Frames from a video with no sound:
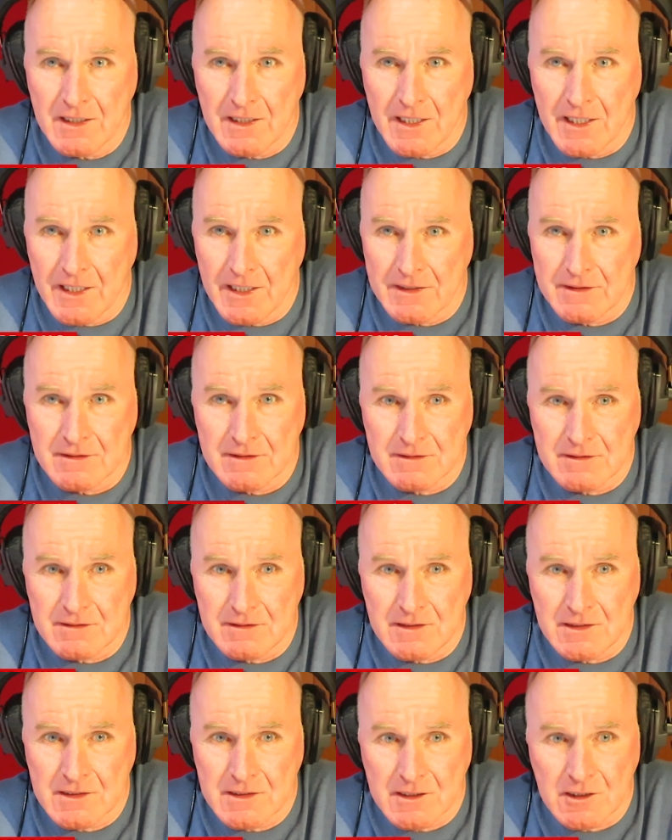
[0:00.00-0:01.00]
And
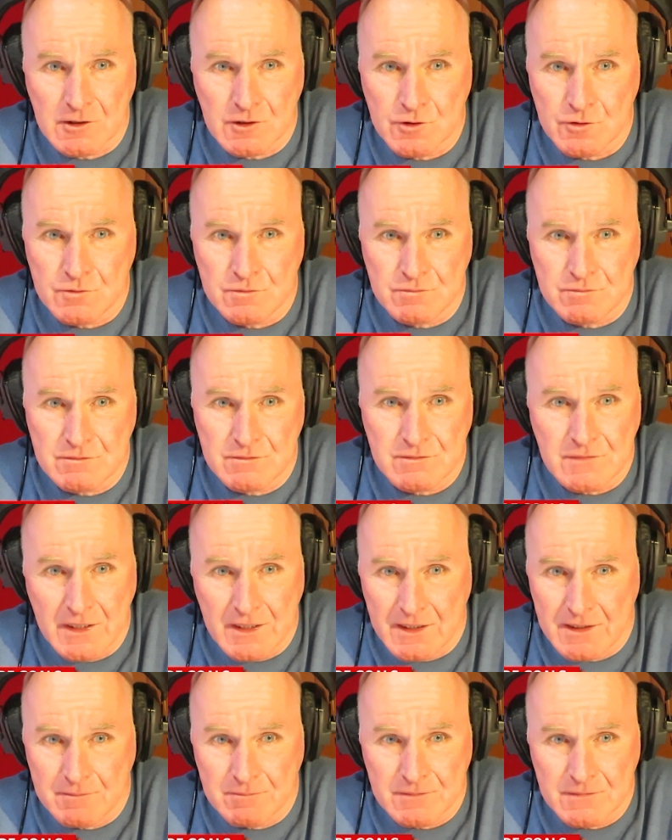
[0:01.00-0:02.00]
you can include
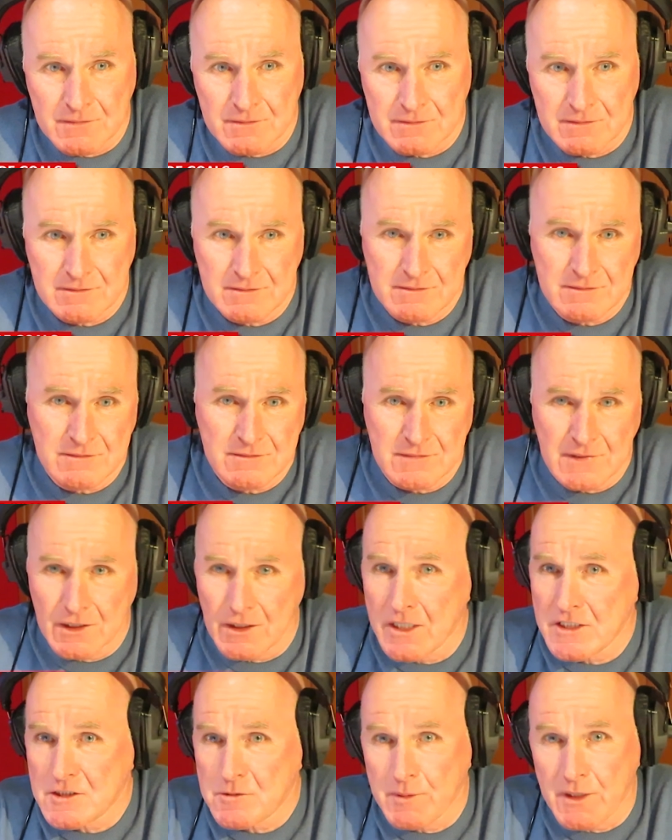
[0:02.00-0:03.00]
the
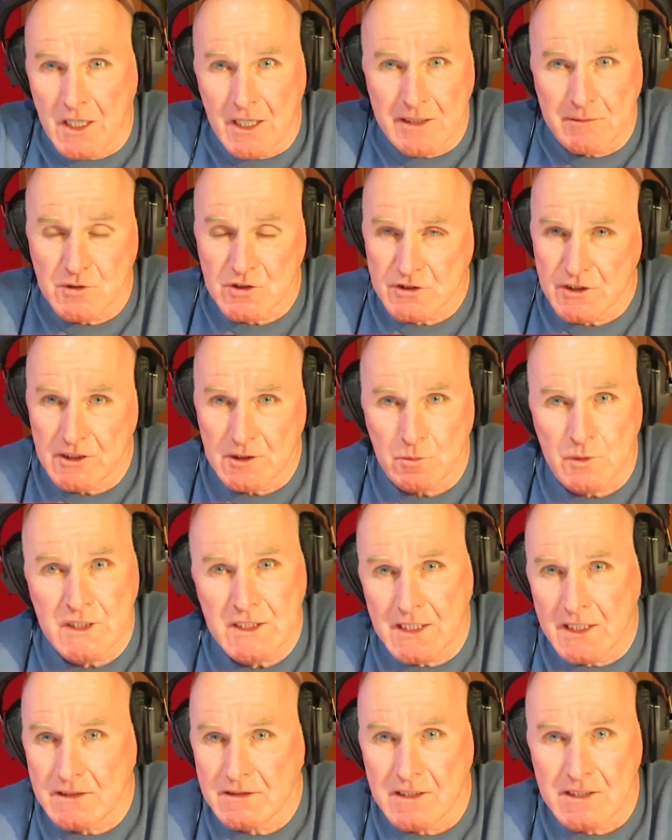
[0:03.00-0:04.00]
linesman at Ibrox at the
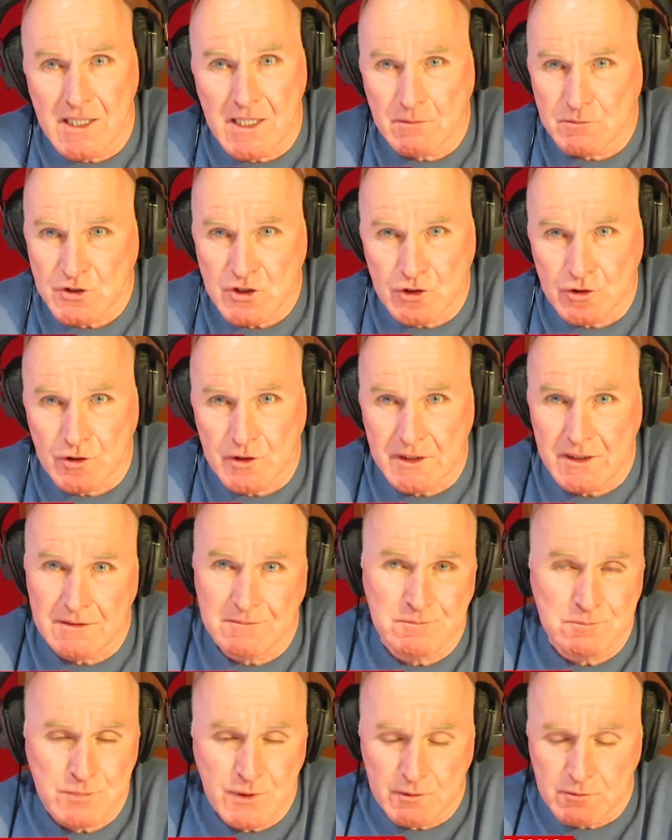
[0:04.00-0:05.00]
weekend in that. I'm sure
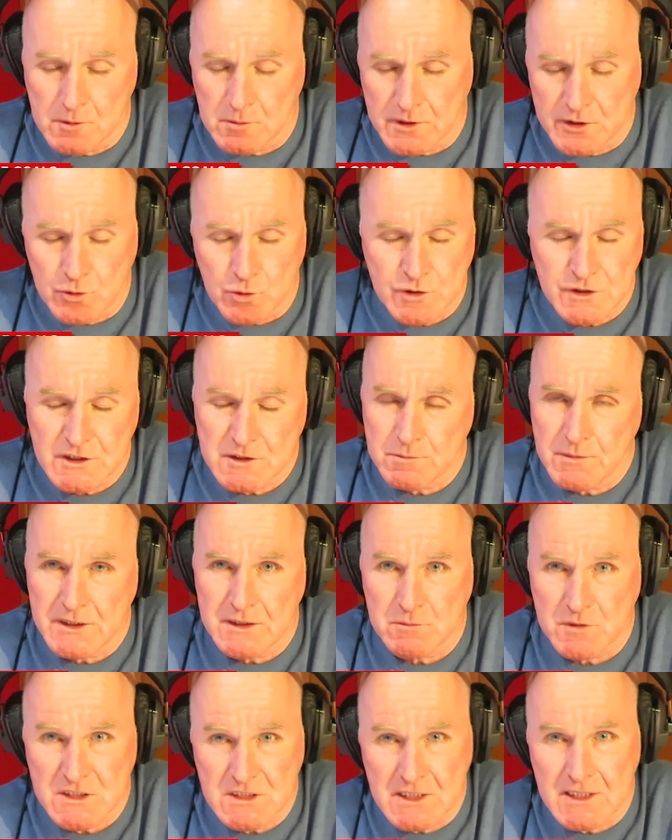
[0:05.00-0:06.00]
he probably knows he's
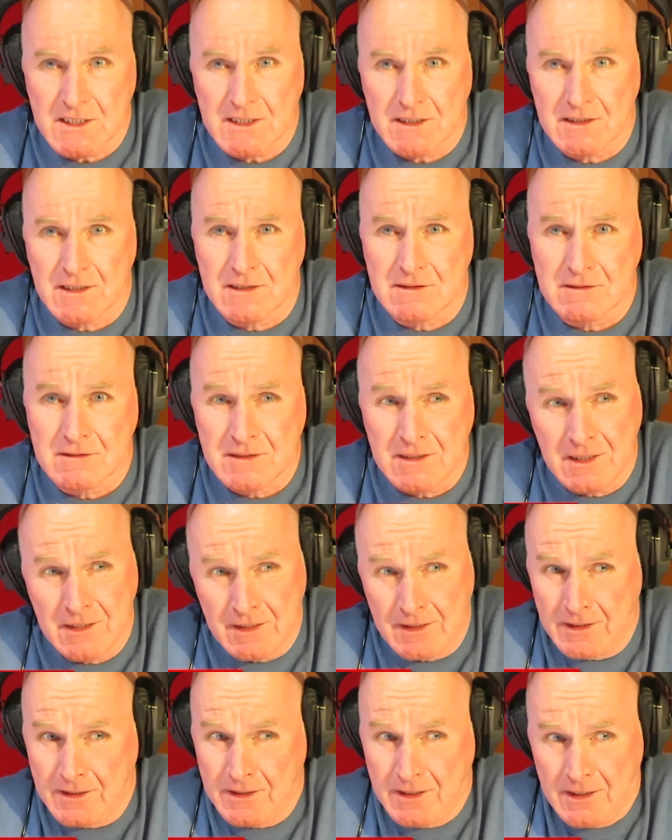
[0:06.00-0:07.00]
made a mistake. And
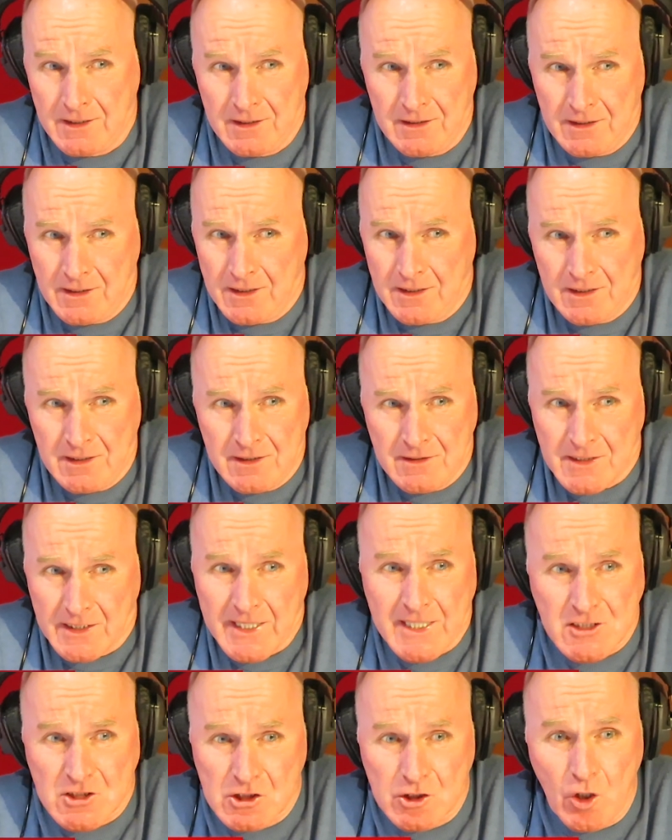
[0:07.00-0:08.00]

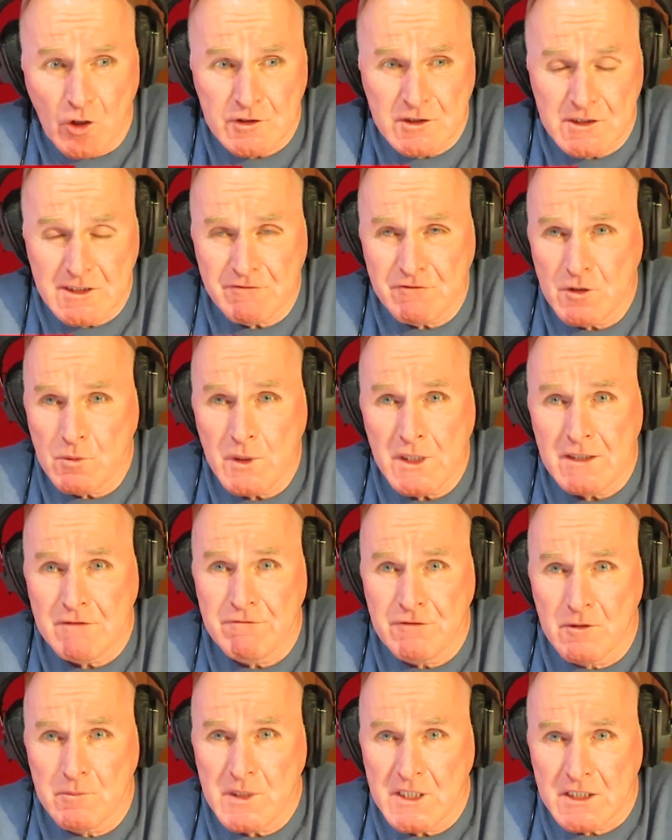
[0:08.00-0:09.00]
they're getting slaughtered every
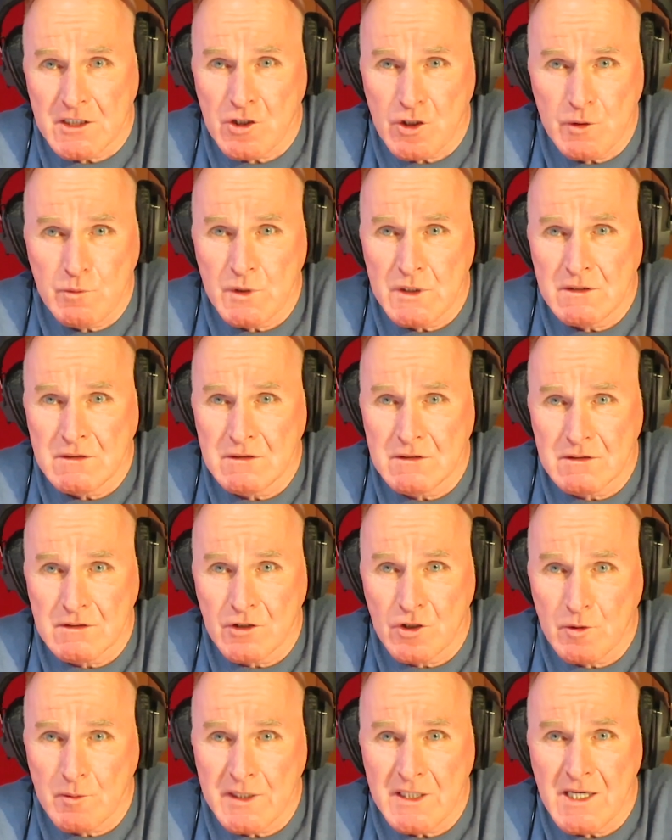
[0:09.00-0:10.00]
week for making
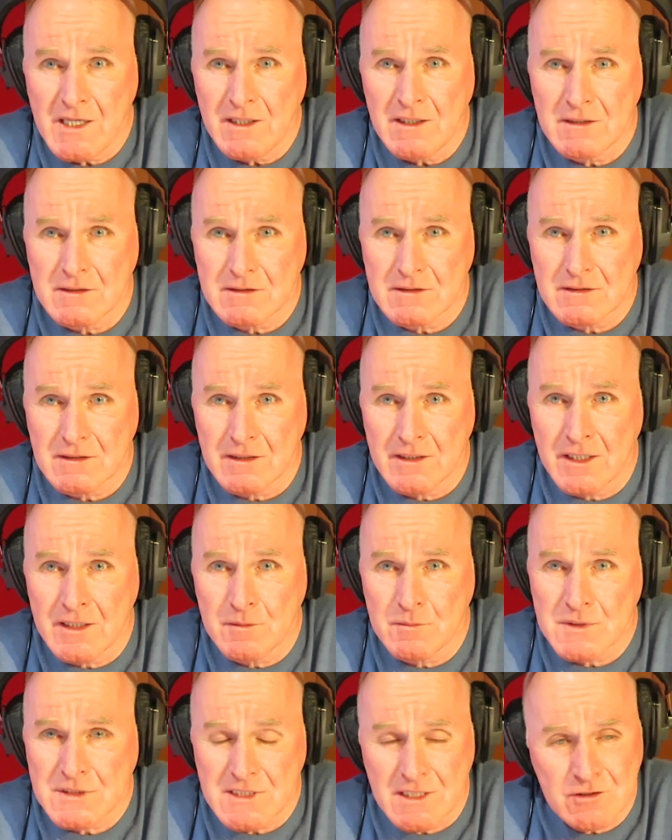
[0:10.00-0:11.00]
human error.
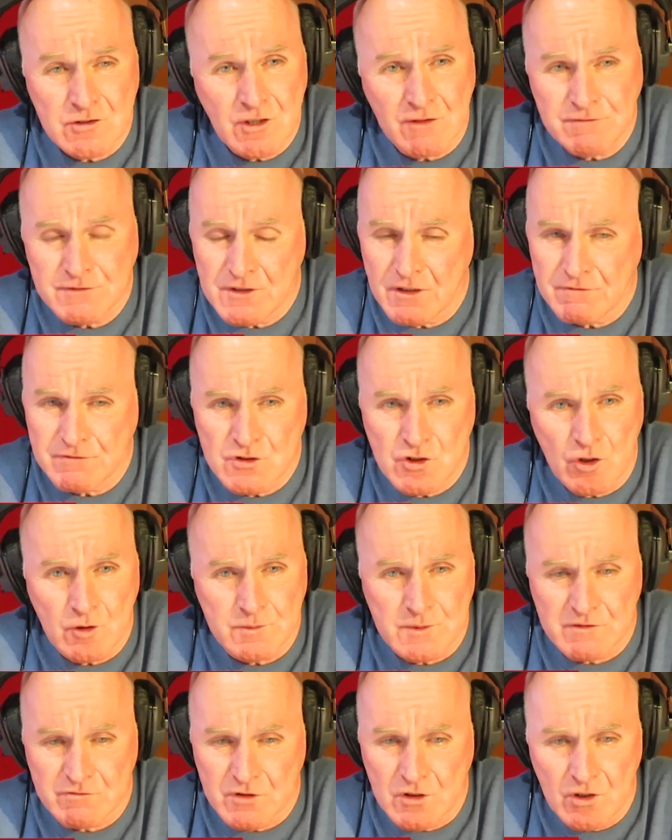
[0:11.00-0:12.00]
It's a tough
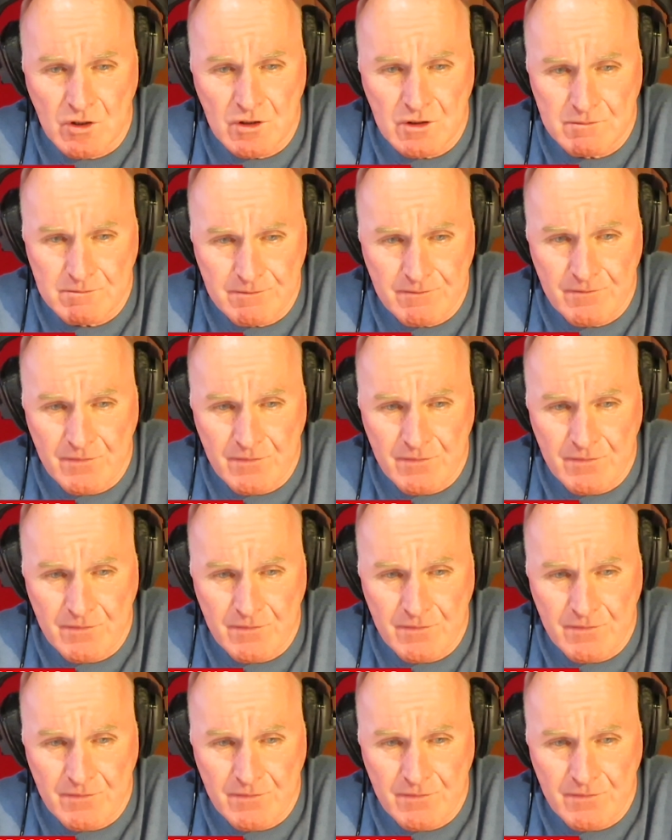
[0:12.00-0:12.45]
job they've got.